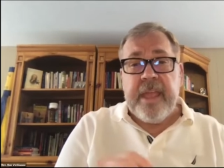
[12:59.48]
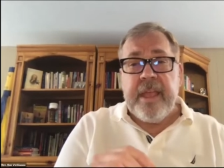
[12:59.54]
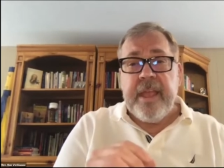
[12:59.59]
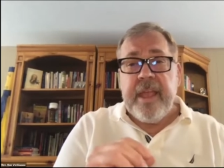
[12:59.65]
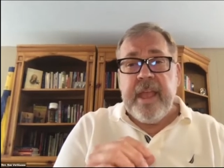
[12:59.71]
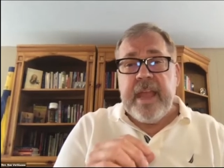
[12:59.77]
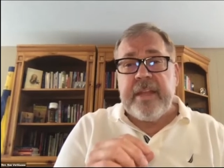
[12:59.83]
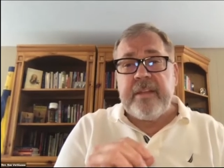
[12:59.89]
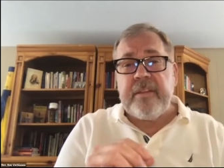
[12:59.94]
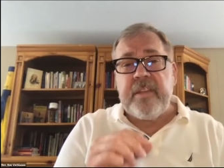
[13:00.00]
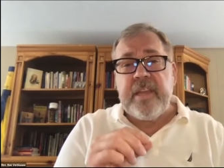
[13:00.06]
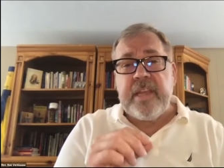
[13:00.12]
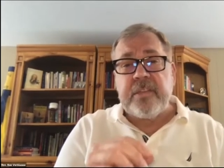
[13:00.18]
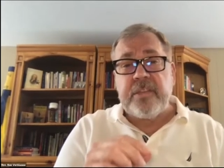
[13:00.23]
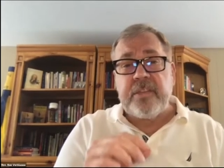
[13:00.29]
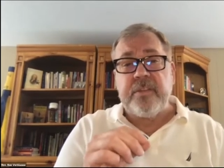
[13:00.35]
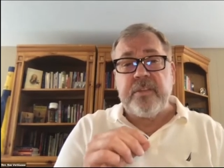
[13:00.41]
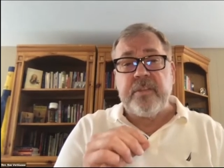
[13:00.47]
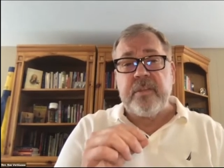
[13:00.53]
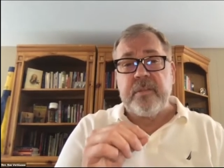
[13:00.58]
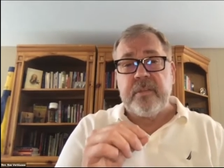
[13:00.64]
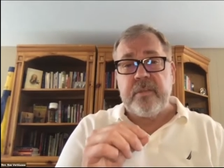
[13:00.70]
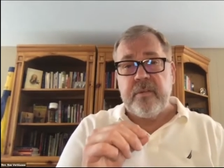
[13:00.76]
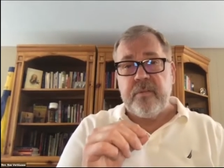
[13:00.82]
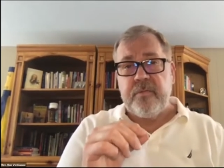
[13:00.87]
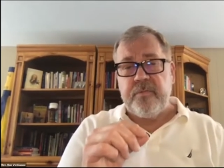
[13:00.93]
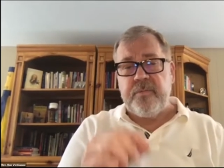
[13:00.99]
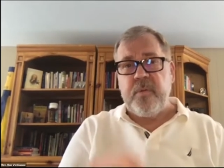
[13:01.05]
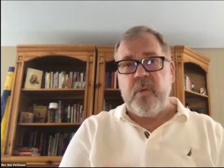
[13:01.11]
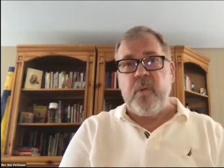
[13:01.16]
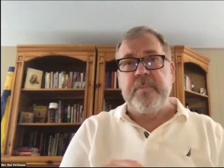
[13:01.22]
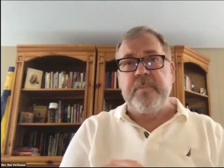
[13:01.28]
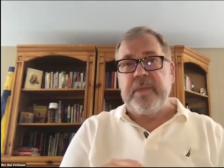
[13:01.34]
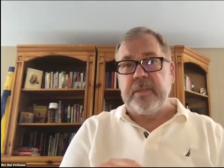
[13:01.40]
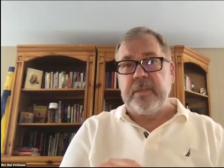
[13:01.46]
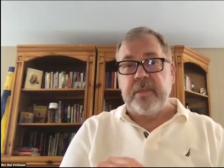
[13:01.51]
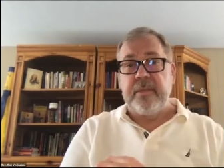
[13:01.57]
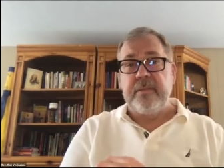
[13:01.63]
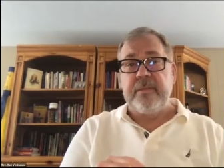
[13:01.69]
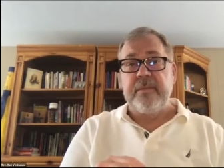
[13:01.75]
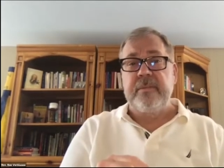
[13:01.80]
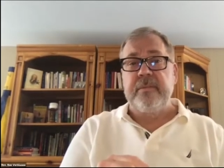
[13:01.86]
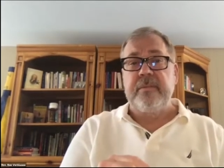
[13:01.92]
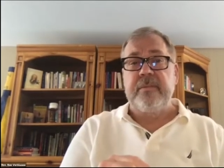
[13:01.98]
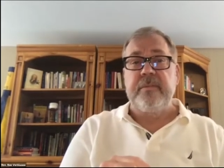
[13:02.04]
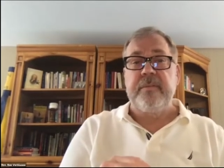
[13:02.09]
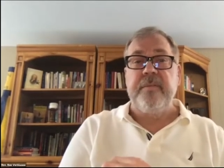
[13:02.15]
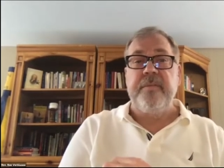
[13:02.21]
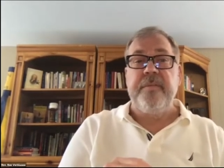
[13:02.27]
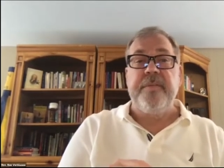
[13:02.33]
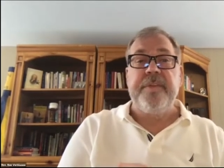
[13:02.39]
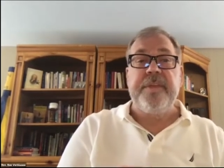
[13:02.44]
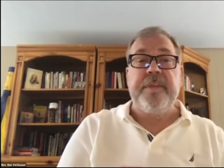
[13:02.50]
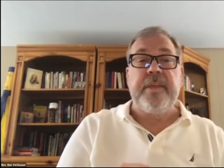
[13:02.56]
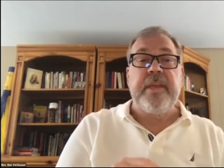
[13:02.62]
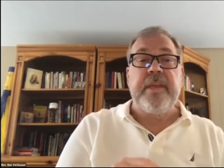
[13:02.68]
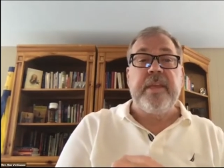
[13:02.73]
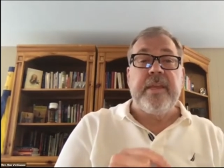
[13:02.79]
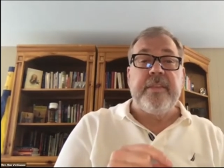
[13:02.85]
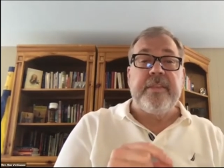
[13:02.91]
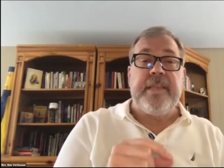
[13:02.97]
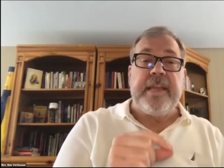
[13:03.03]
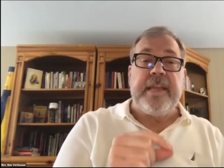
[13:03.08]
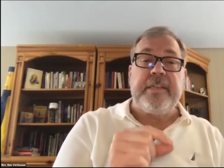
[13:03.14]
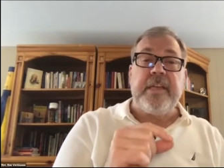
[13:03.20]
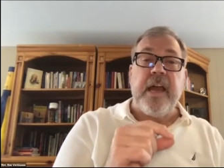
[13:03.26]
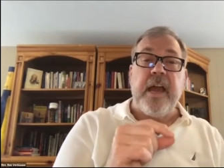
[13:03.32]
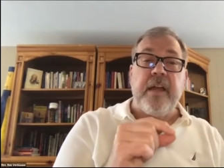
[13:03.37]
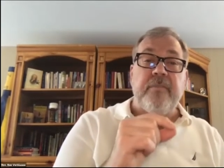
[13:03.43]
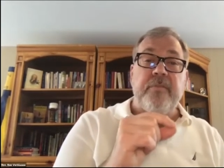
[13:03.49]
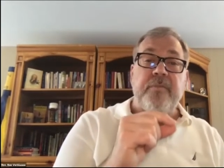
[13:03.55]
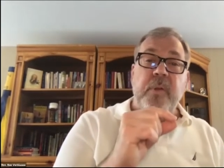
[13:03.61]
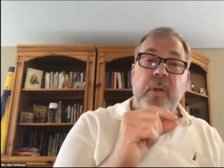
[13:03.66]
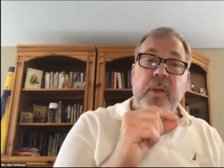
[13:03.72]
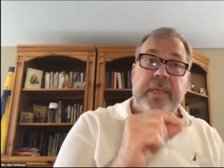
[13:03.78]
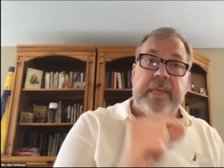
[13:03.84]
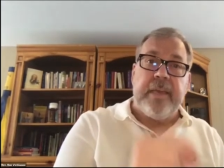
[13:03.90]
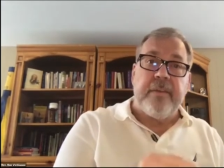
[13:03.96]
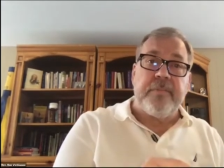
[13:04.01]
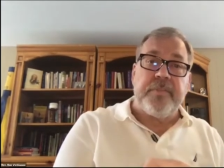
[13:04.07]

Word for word: And this formula that God forgives